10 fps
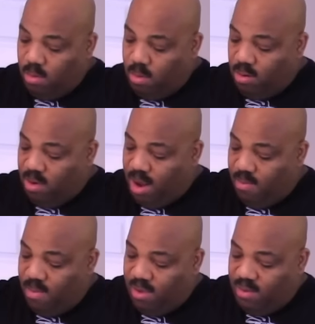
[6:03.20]
I'm gonna try to
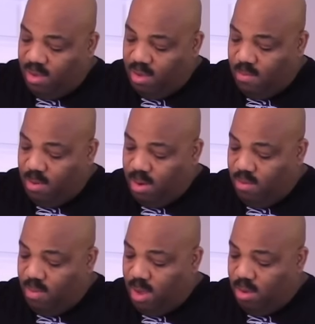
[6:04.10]
mix this up a
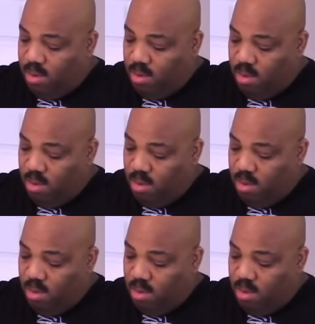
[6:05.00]
little bit.